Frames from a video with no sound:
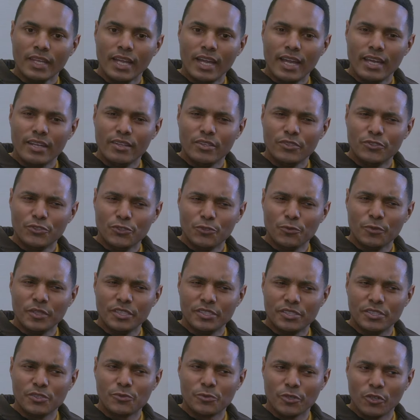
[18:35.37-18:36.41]
And the two
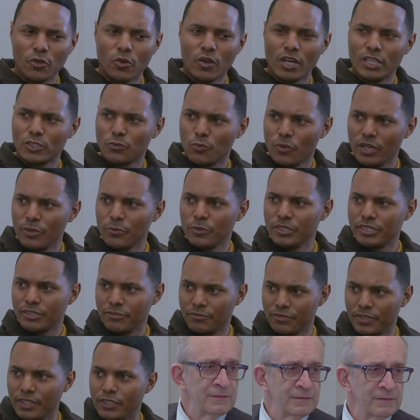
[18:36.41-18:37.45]
reasons we lost, one was
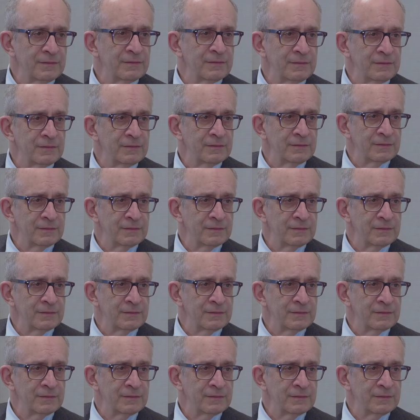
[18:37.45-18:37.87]
inflation.